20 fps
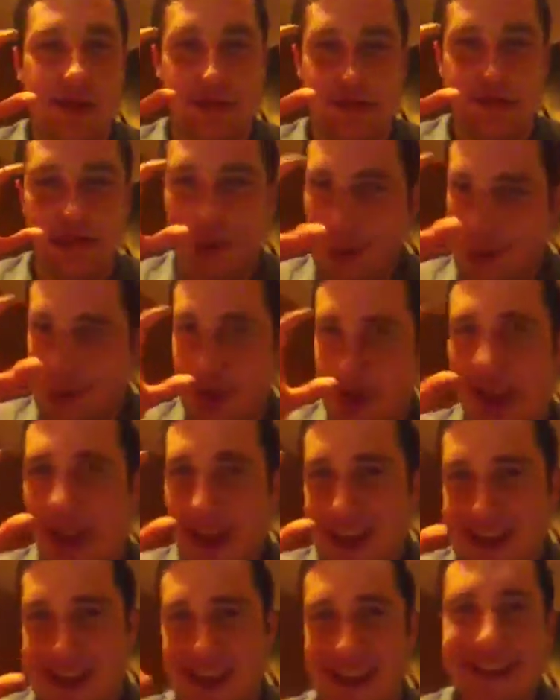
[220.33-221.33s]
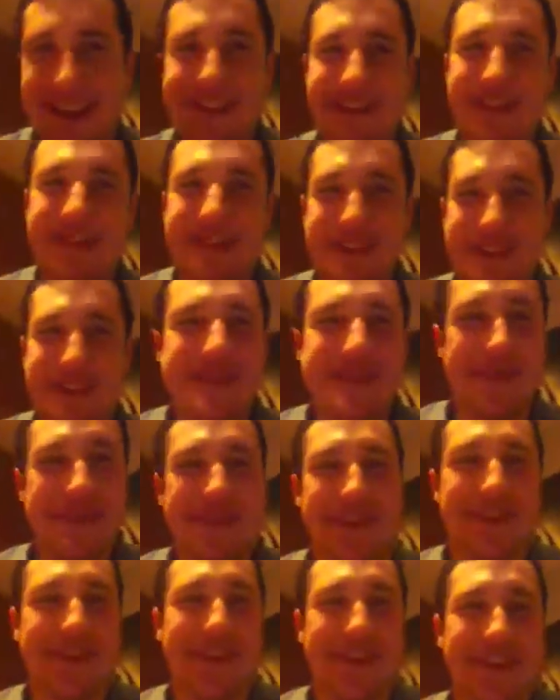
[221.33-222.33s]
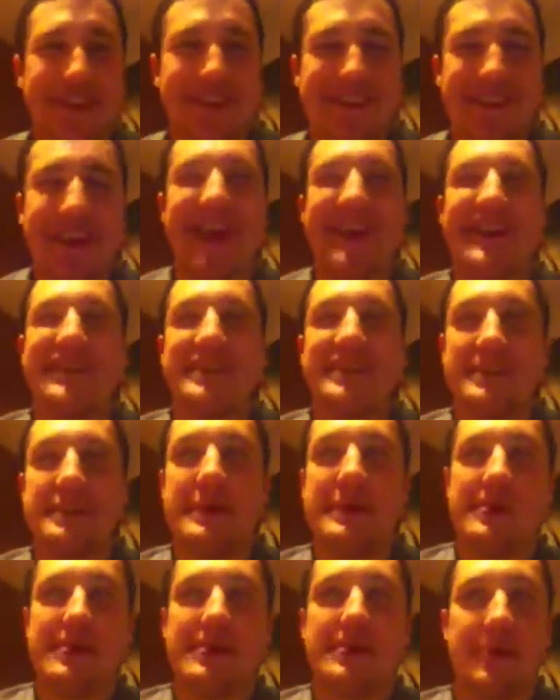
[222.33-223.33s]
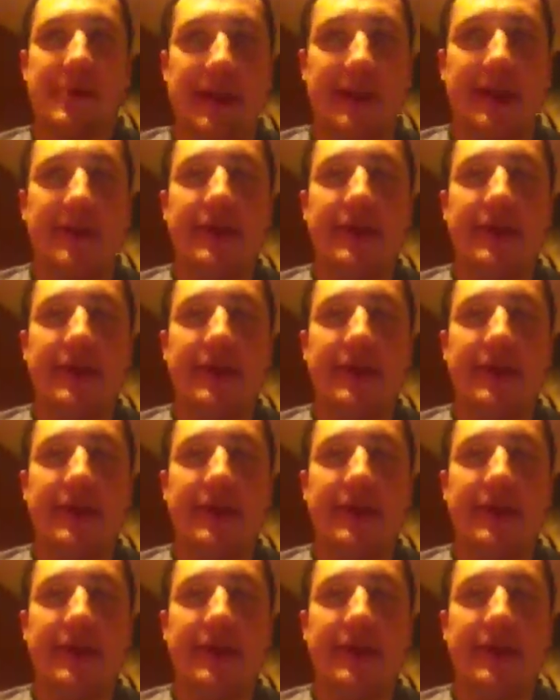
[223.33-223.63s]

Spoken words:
torch lighter, which is pretty cool as well, which is 20